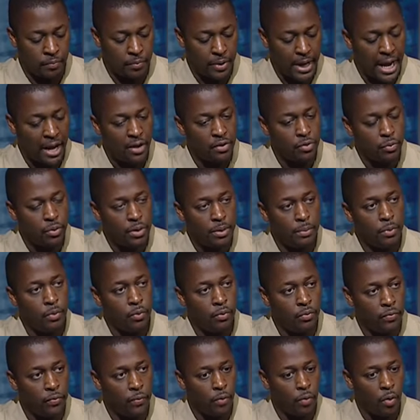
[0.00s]
as we
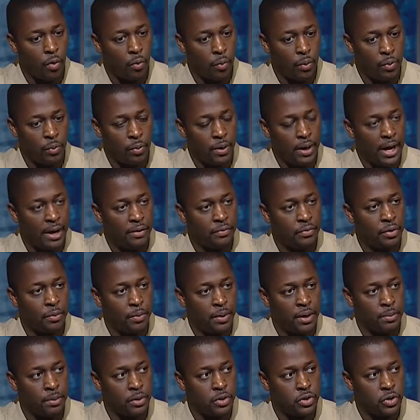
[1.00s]
move forward, we have to
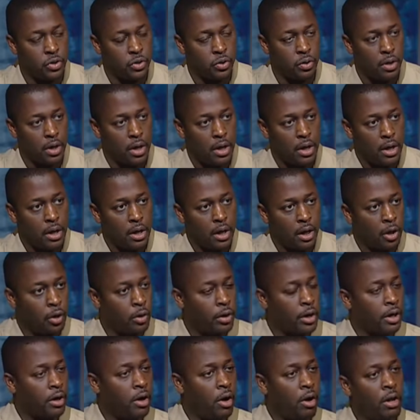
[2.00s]
be able to
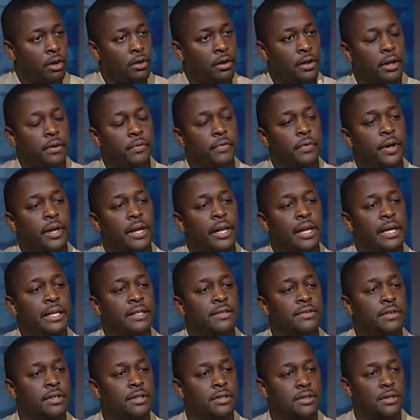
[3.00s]
look at all the different
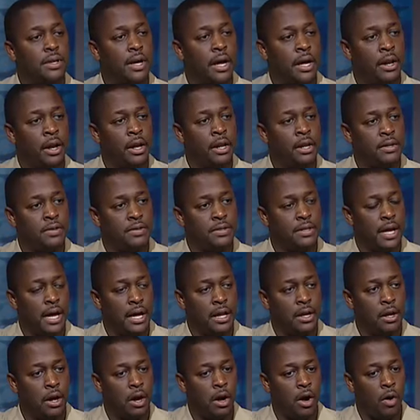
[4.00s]
lenses and
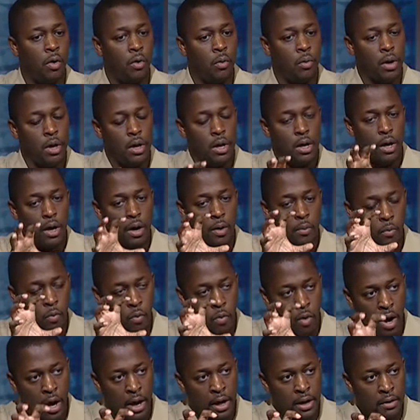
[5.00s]
understand how
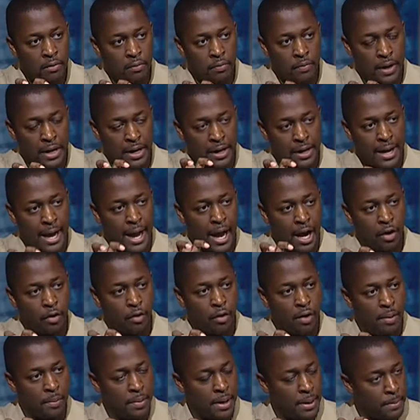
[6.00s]
one Venn
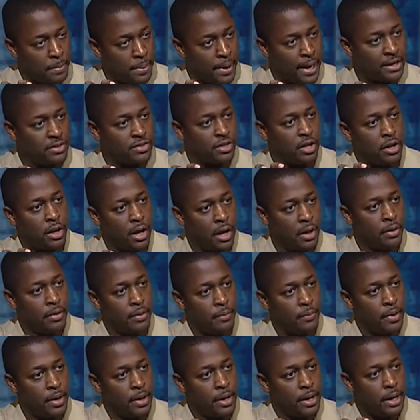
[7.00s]
diagram impacts
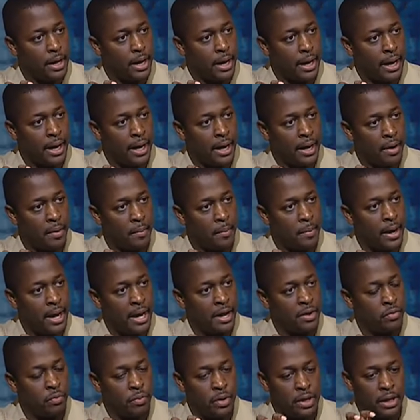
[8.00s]
another.
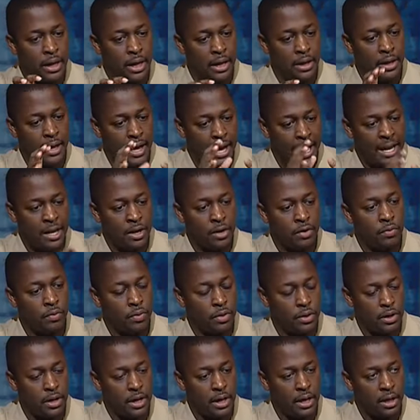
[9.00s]
And really, at the end of
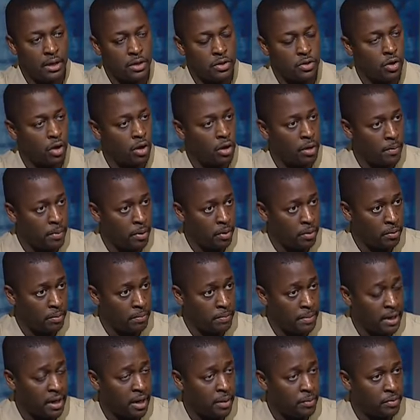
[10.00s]
the day, it's all about
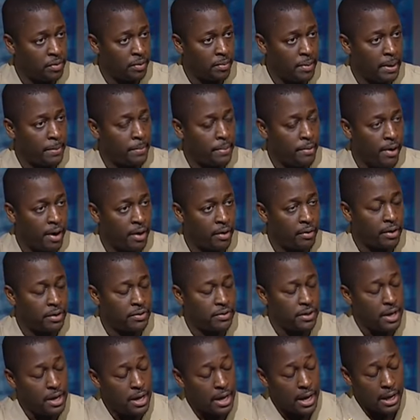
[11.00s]
being able to make
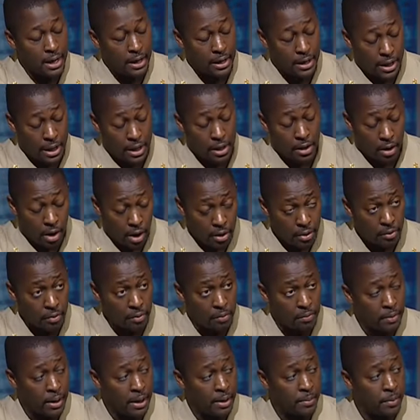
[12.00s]
progress. And again, the
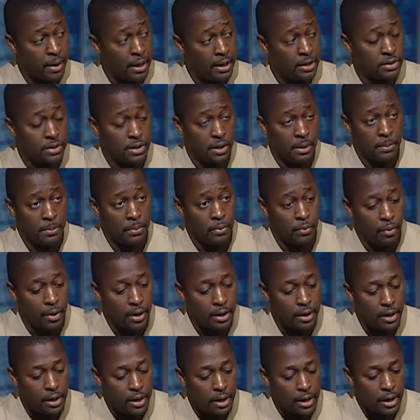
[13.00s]
other excellent
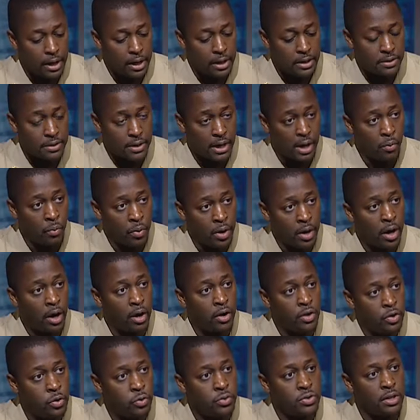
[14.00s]
point is that we
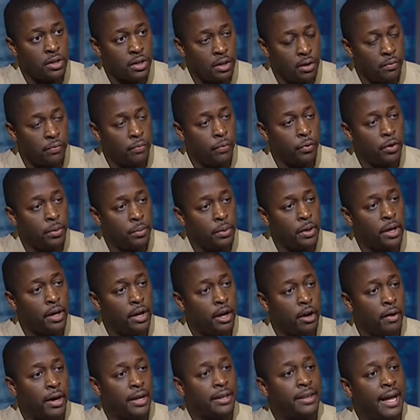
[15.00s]
are using the Affordable
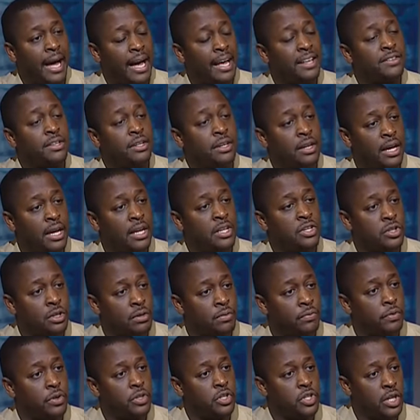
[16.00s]
Care Act as an
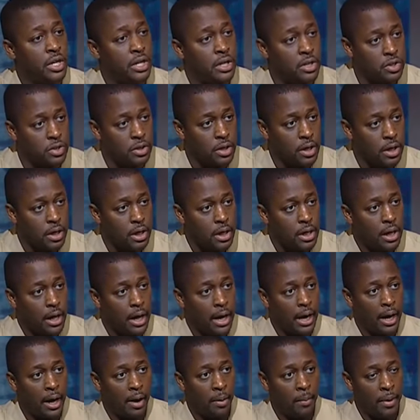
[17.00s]
engine for change.
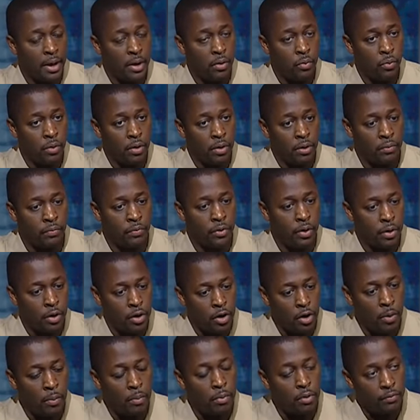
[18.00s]
And there are a
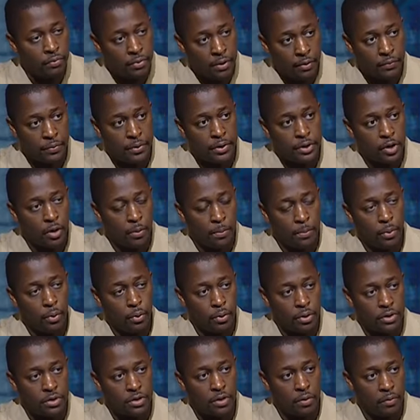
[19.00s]
number of different
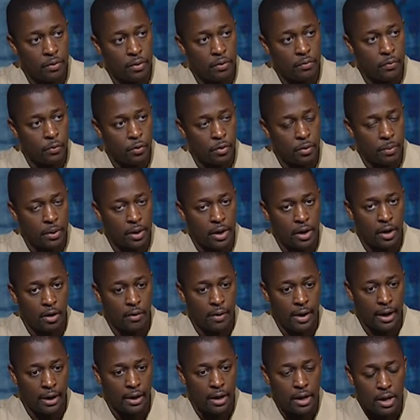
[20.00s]
components of the Affordable
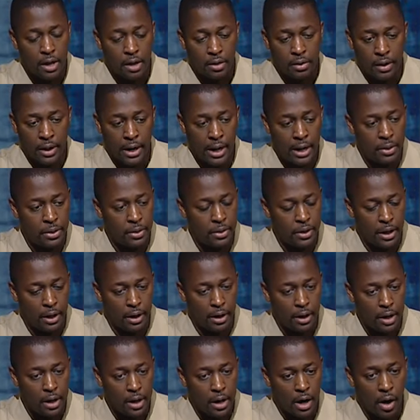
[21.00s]
Care Act that I
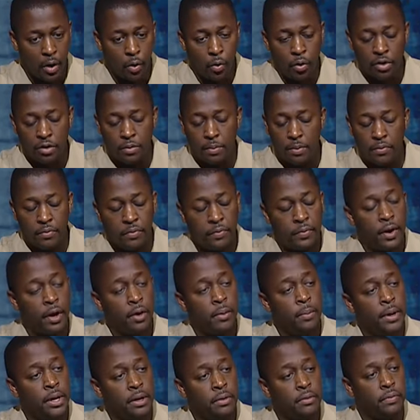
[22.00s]
think are going to be
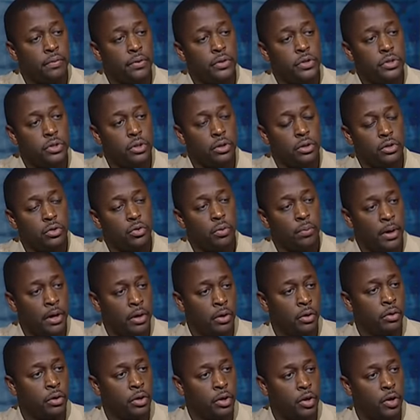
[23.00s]
very beneficial to minority